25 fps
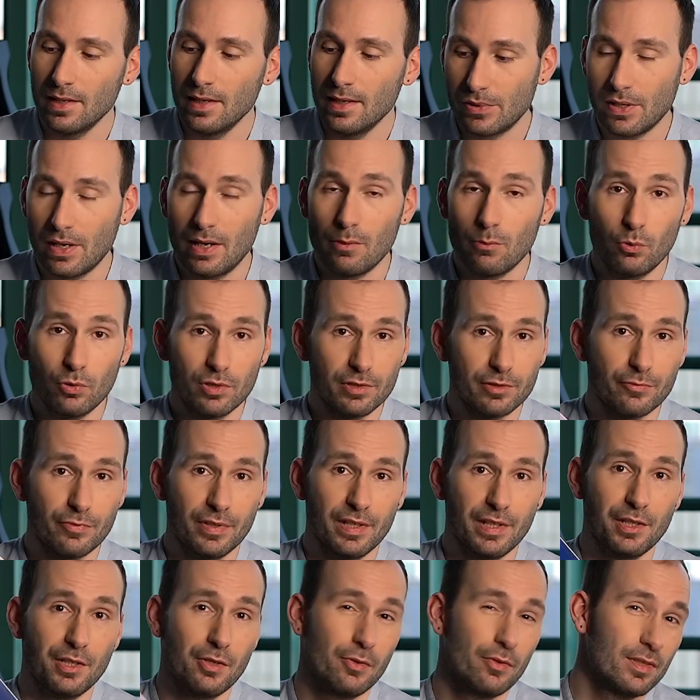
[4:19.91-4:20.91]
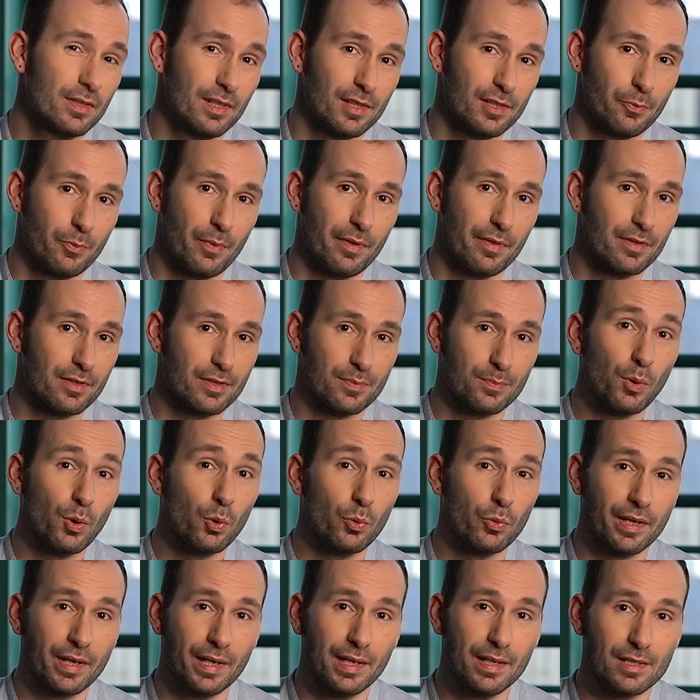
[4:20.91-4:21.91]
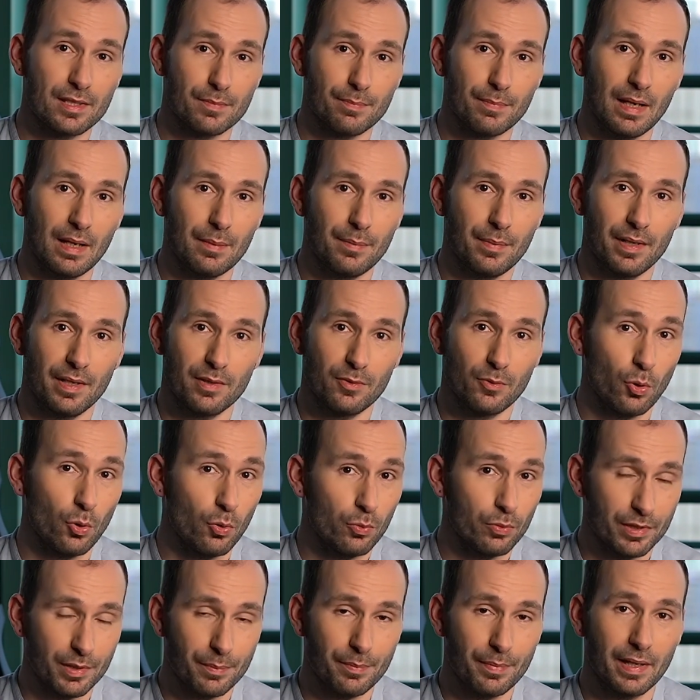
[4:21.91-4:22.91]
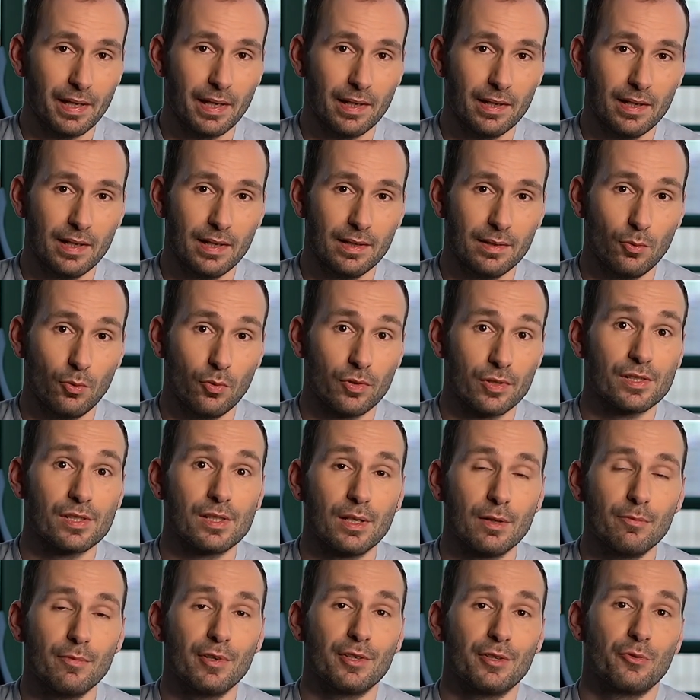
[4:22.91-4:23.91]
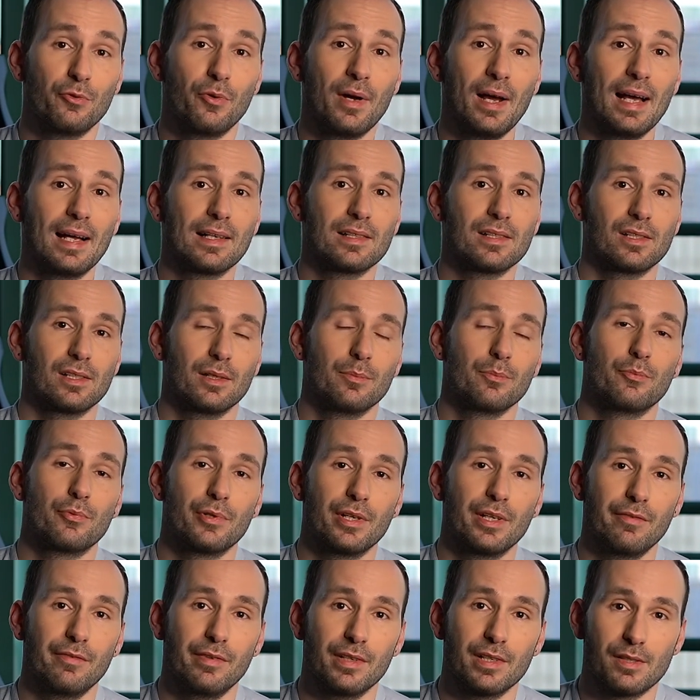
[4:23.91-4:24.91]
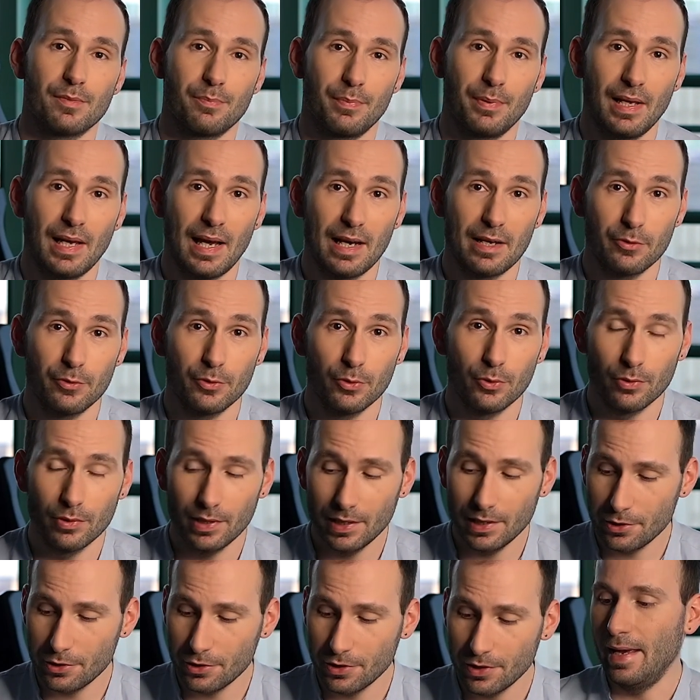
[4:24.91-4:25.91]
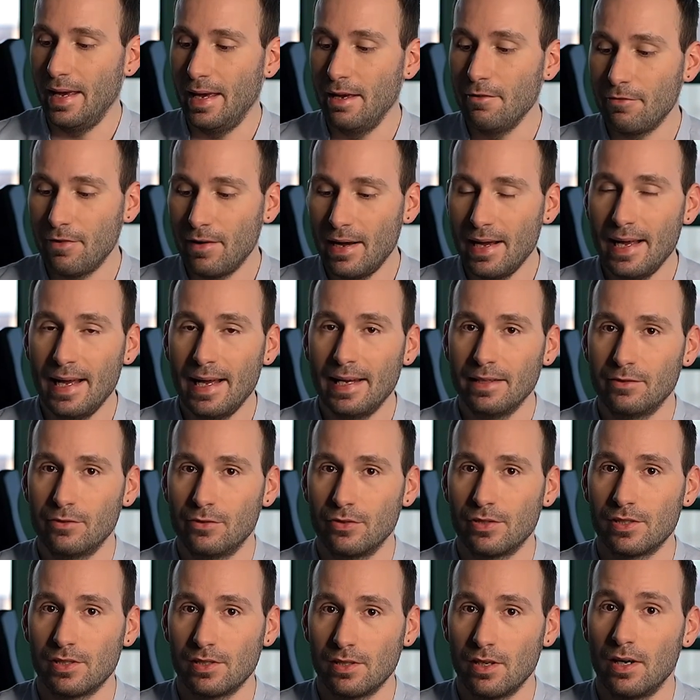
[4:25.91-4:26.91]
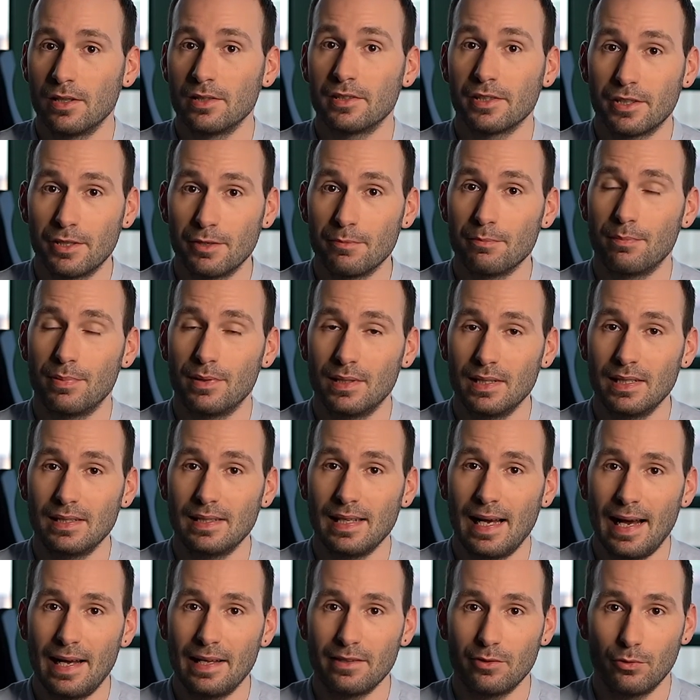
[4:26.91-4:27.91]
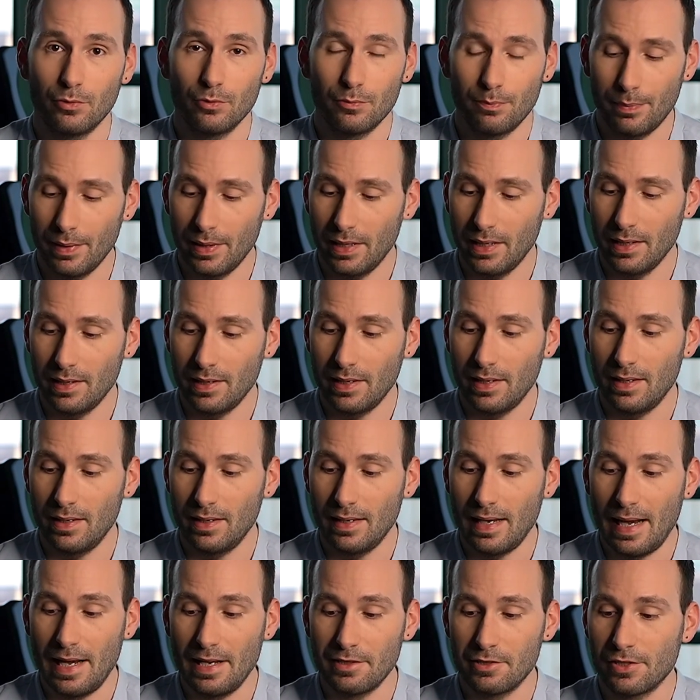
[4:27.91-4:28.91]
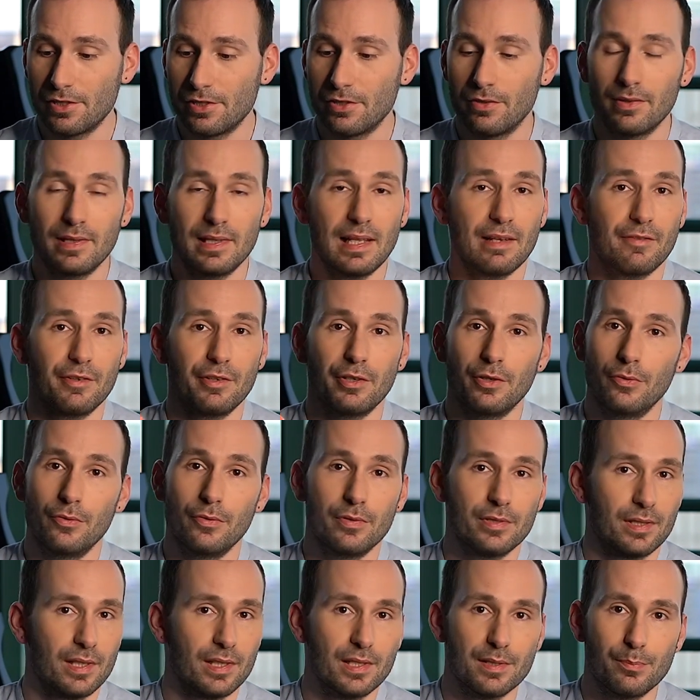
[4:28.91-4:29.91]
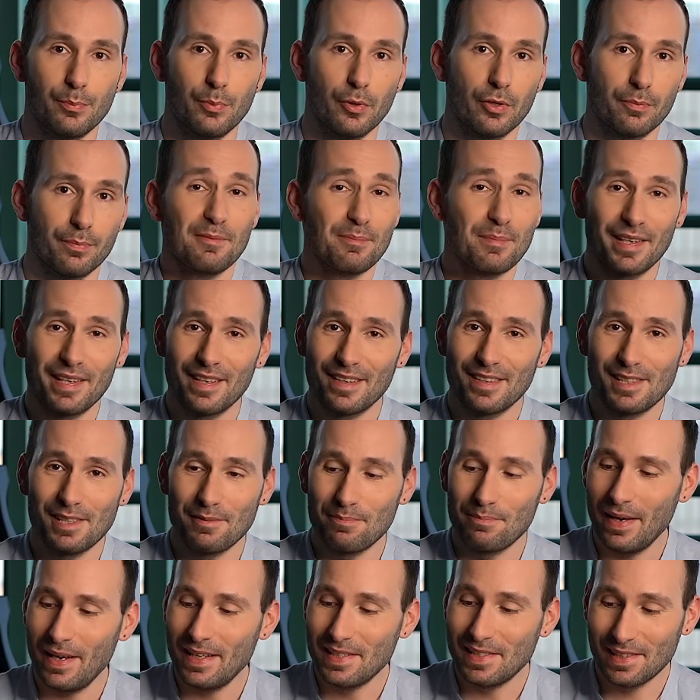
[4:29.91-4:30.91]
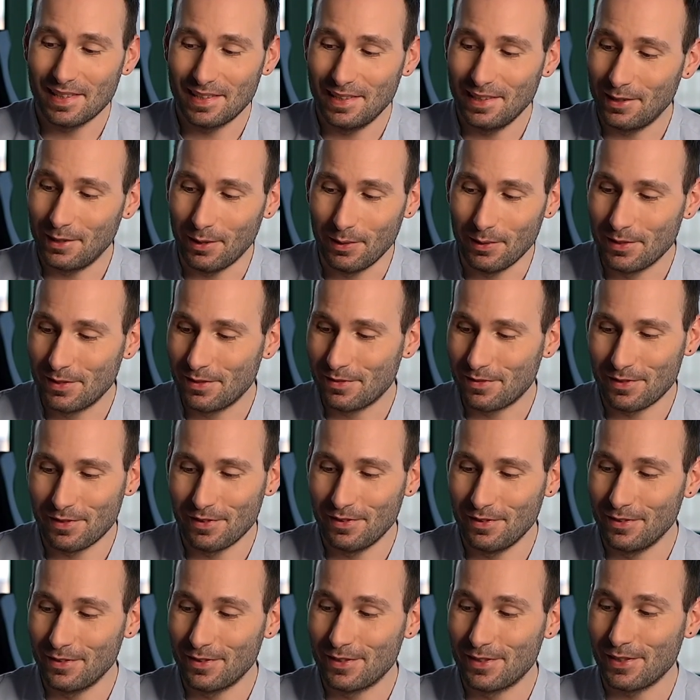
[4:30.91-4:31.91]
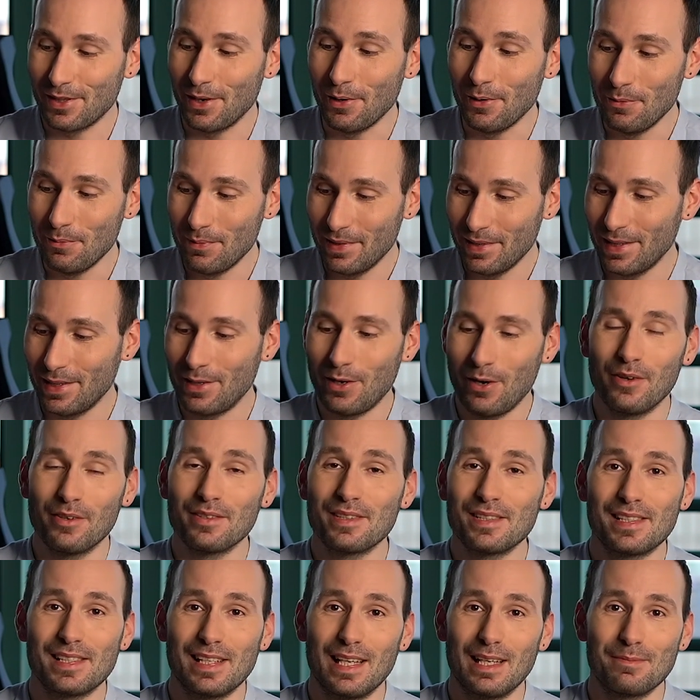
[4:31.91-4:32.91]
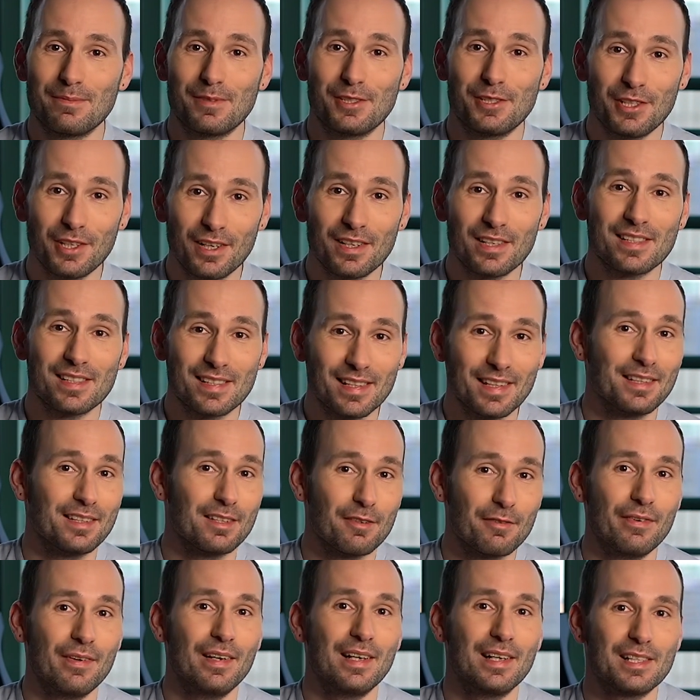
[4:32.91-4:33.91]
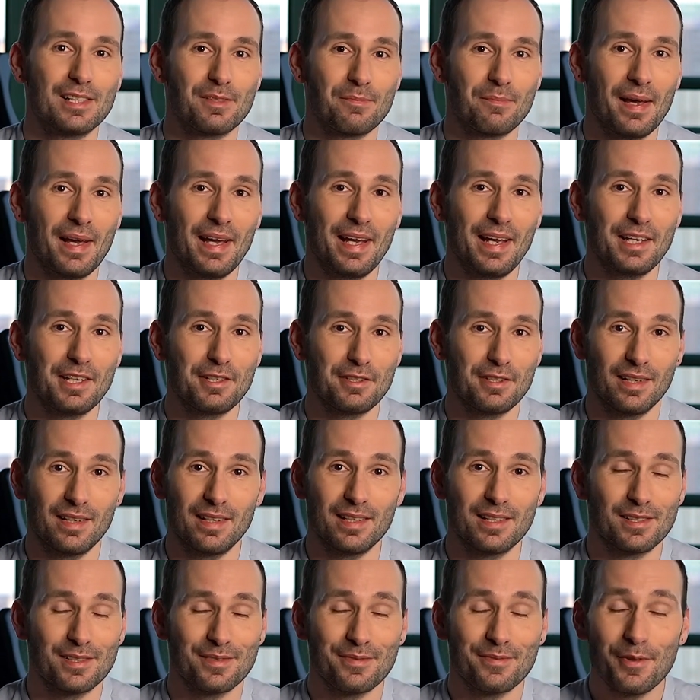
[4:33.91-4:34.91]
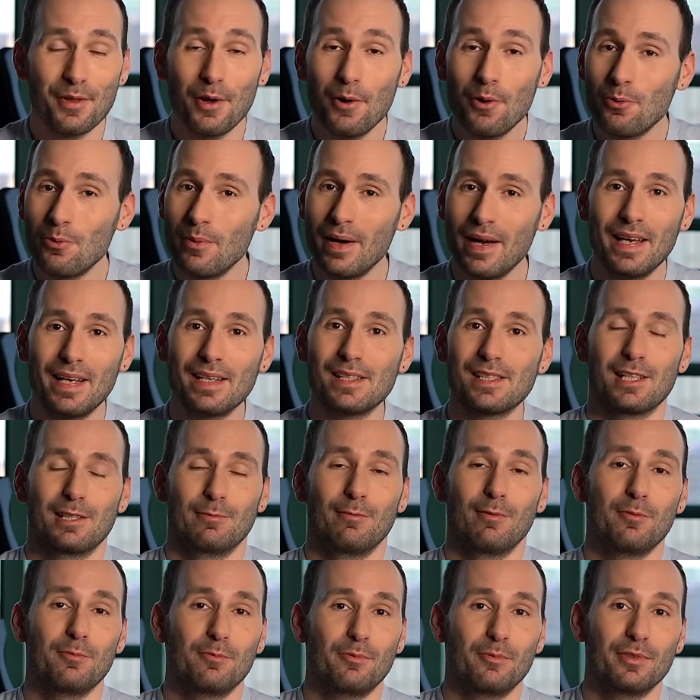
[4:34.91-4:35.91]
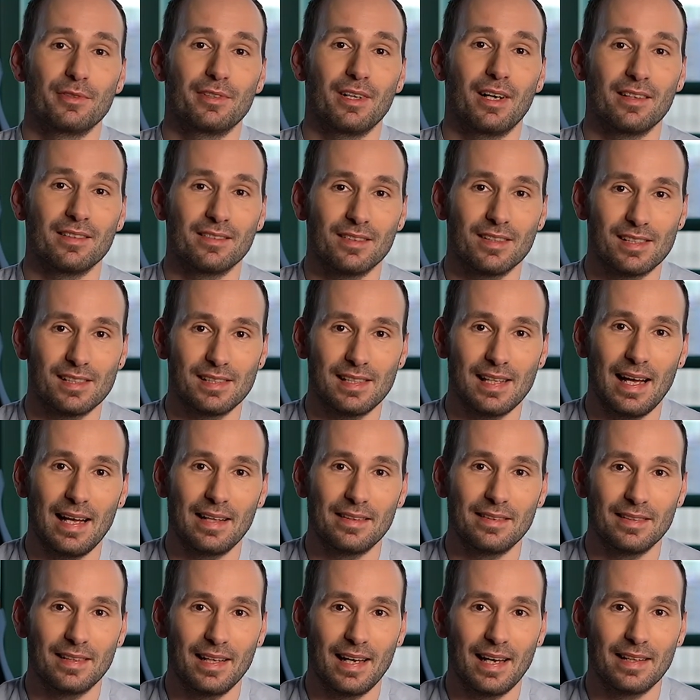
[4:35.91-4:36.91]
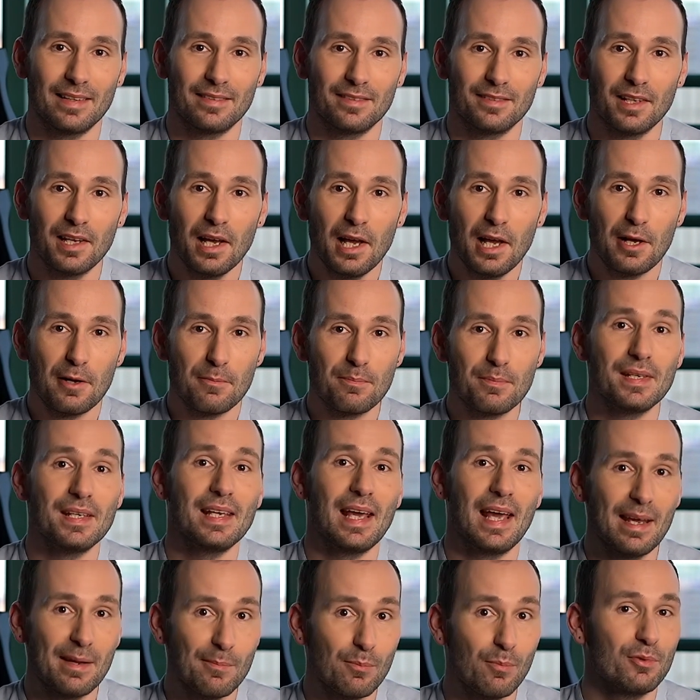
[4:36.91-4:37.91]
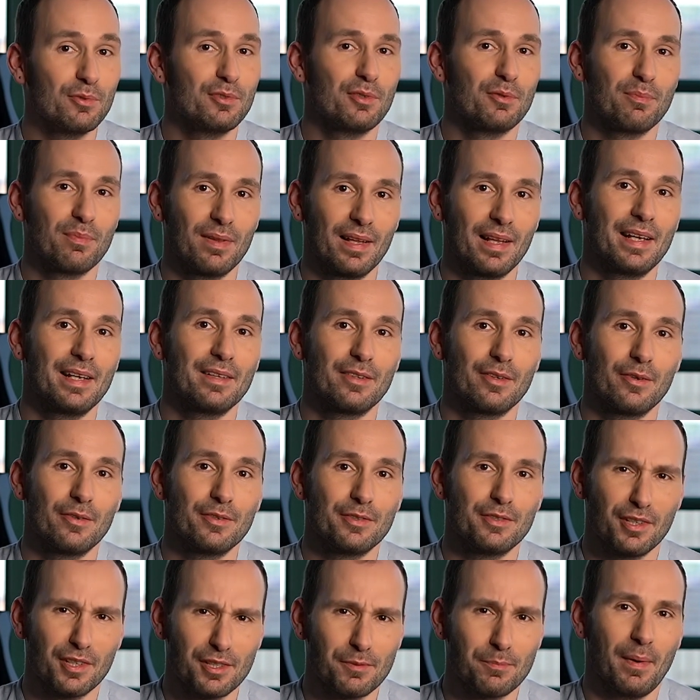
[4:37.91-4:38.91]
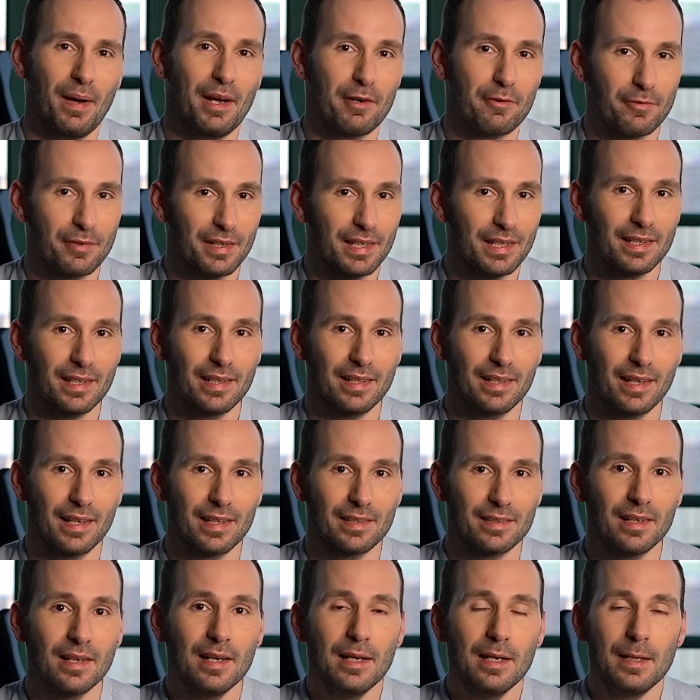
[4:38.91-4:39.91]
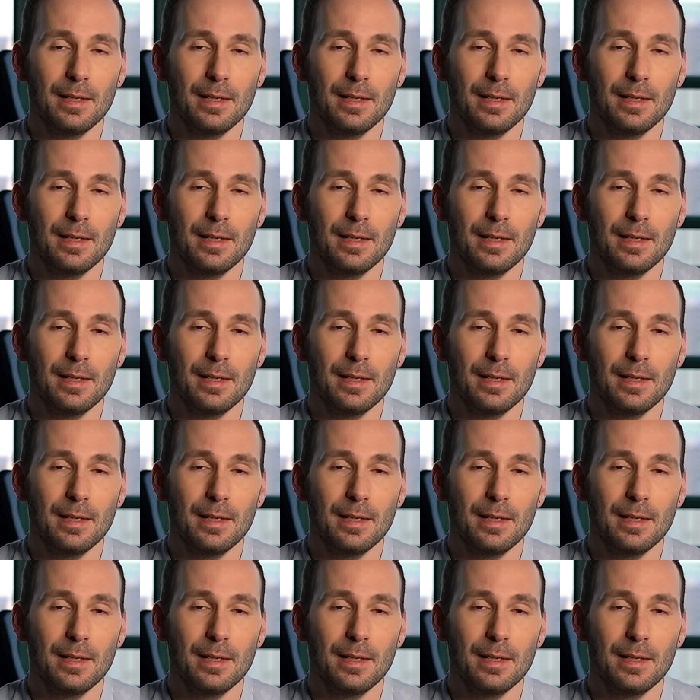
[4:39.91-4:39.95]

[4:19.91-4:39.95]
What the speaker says: So I wouldn't really use this with small kids, maybe an older beginner or someone who has some previous piano knowledge. If I had to start a complete adult beginner, I just could never use this book because it basically goes through so many concepts just in the first page that there's no way someone would understand and be able to play those just by reading it.